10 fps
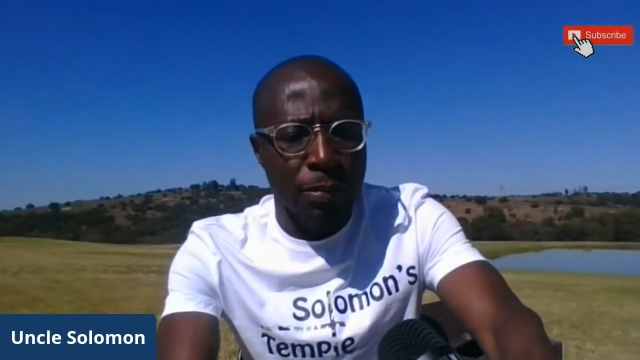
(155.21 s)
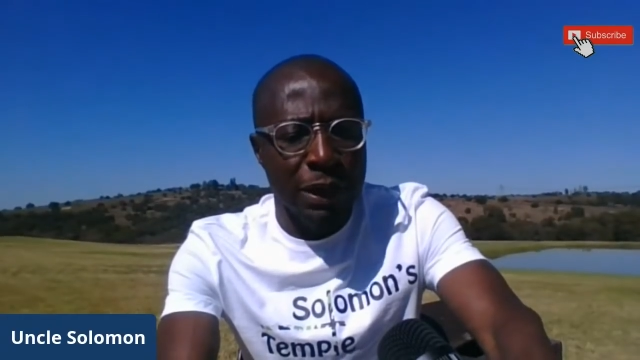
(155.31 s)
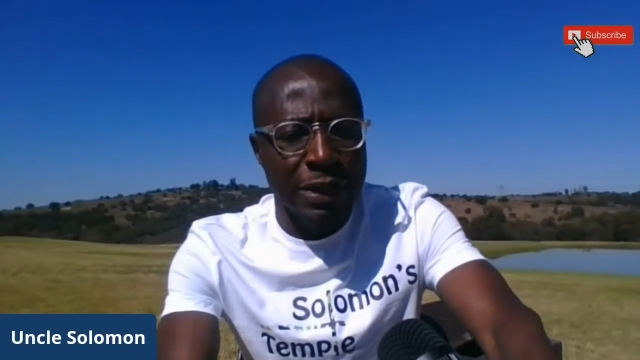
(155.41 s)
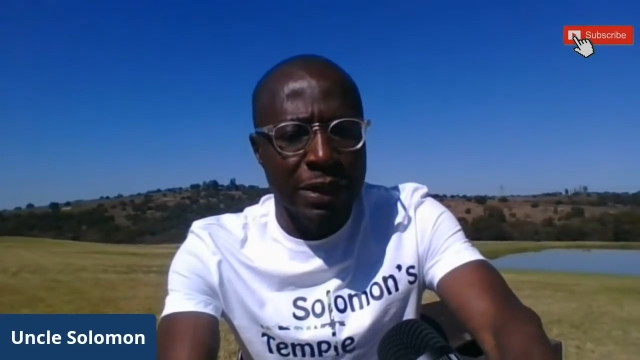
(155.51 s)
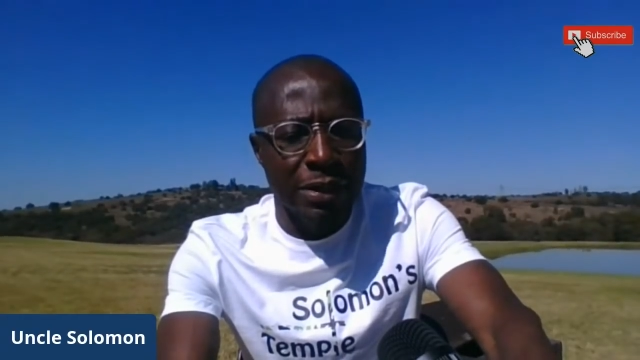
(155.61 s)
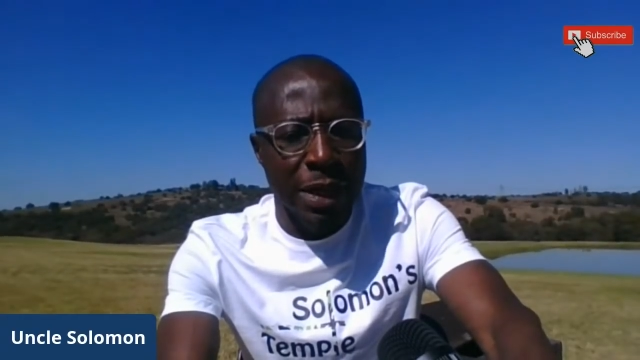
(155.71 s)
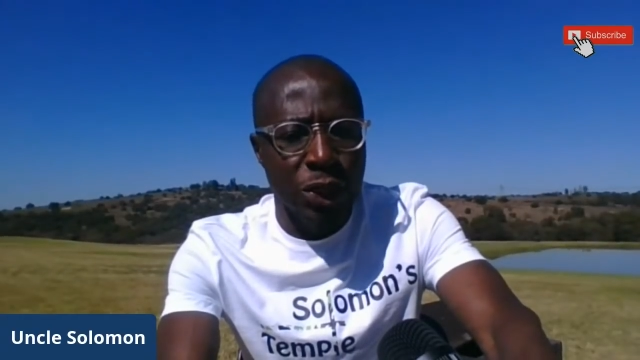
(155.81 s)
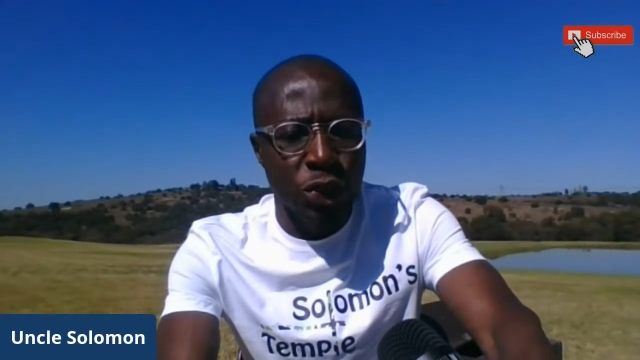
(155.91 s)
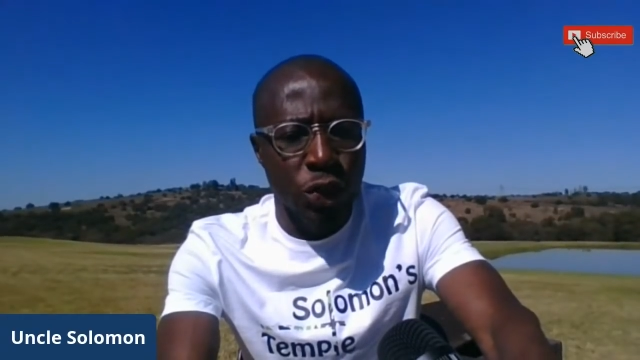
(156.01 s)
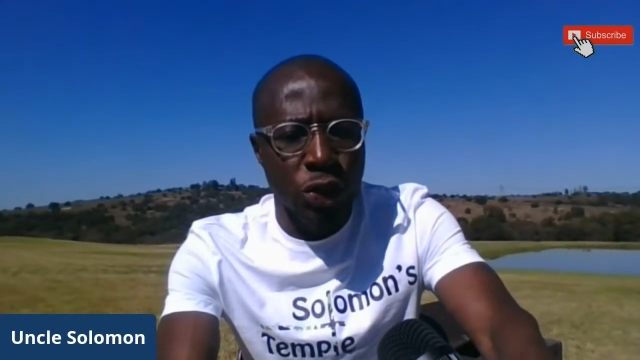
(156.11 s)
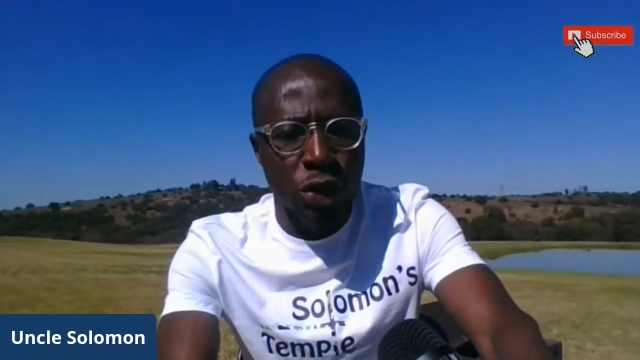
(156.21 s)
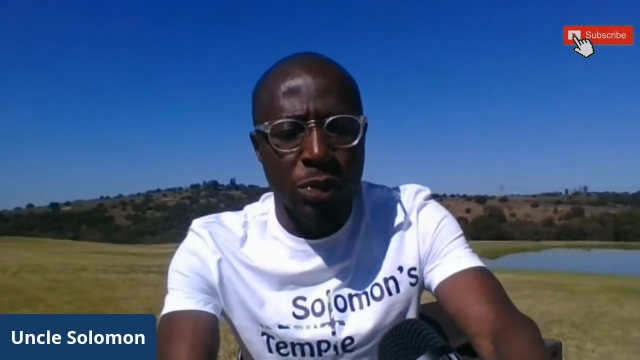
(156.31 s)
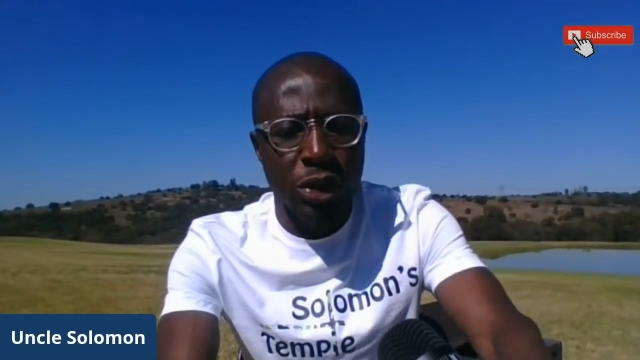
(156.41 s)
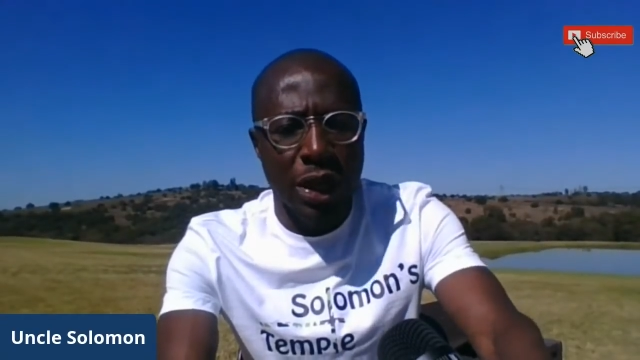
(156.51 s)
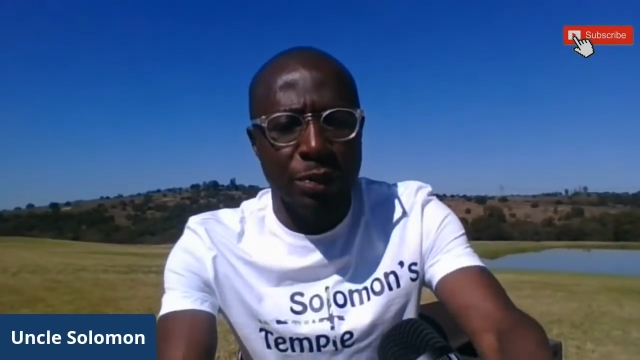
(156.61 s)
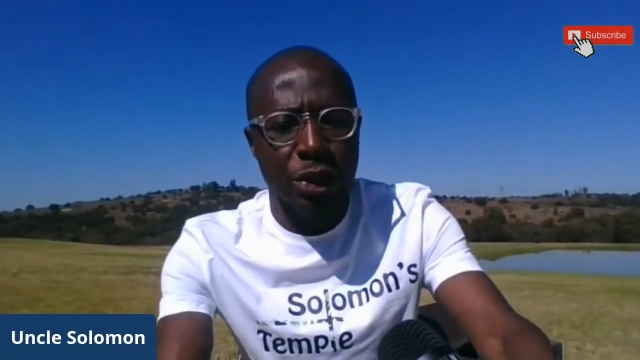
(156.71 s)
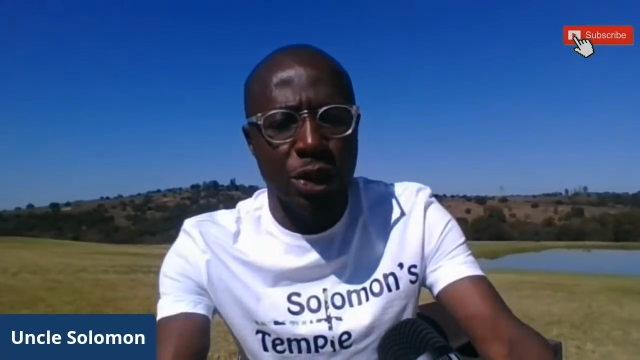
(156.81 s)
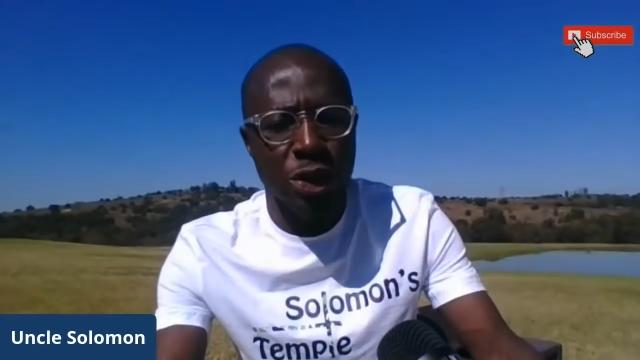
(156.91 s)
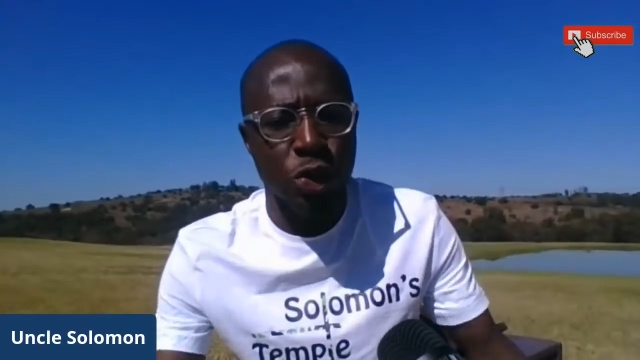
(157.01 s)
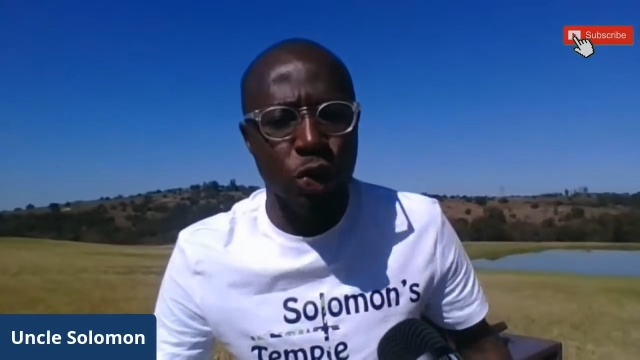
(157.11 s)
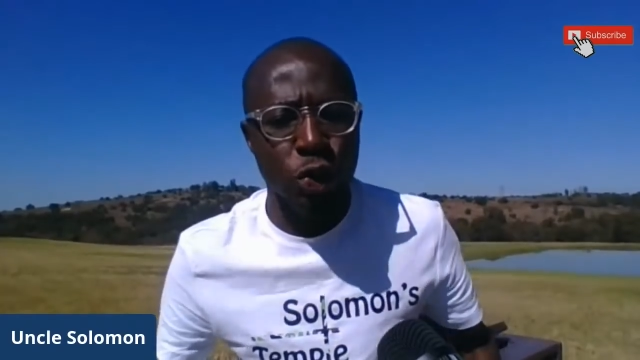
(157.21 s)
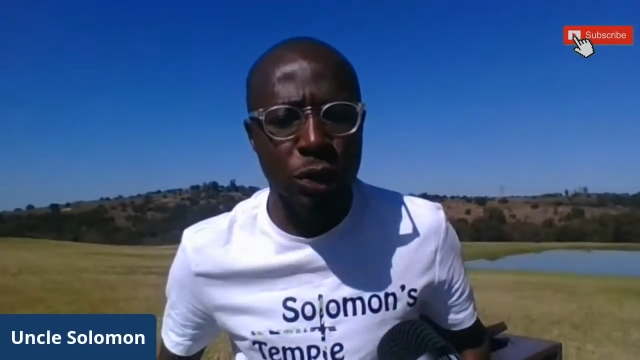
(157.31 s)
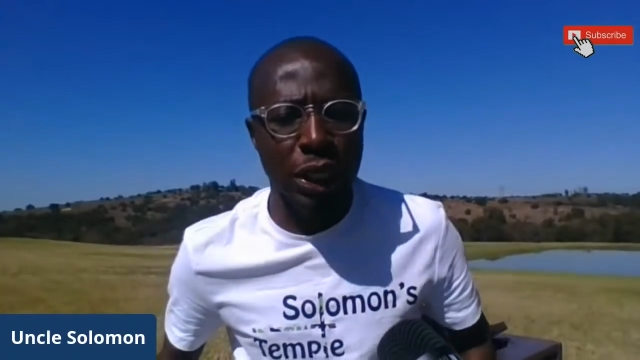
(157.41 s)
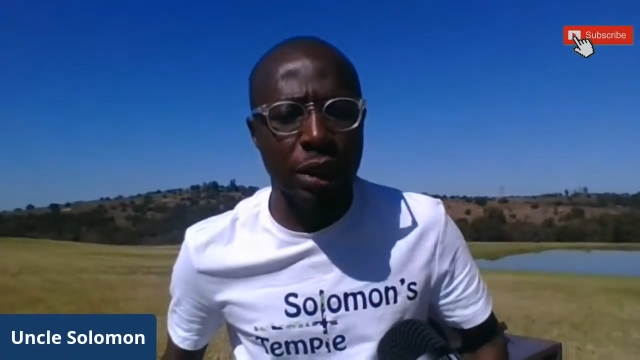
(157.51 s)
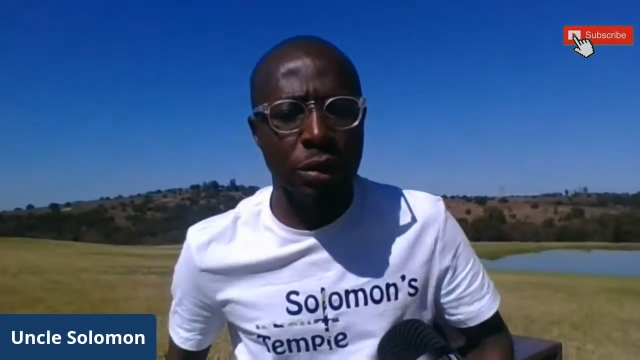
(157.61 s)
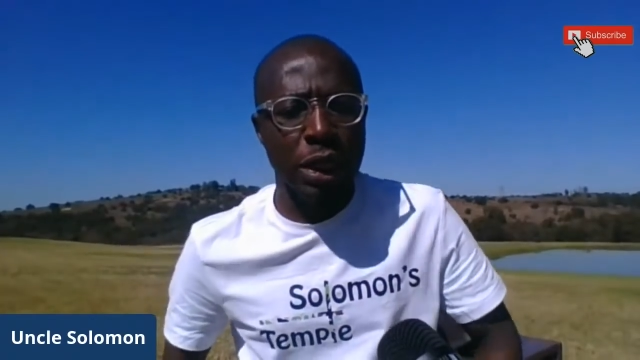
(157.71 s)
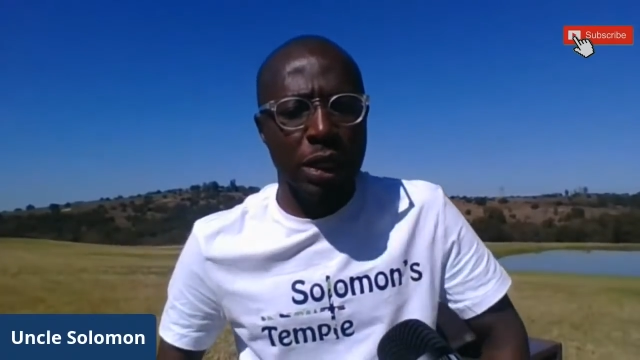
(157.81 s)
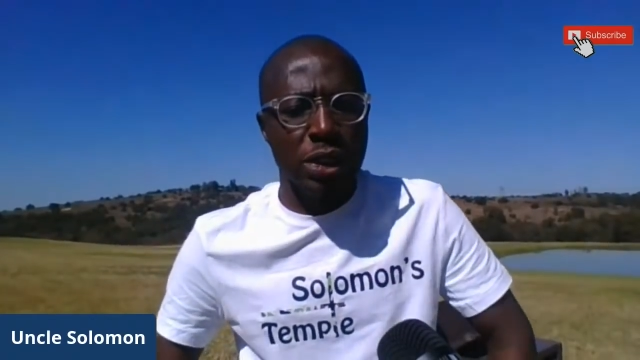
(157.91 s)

please make sure you subscribe to this YouTube channel,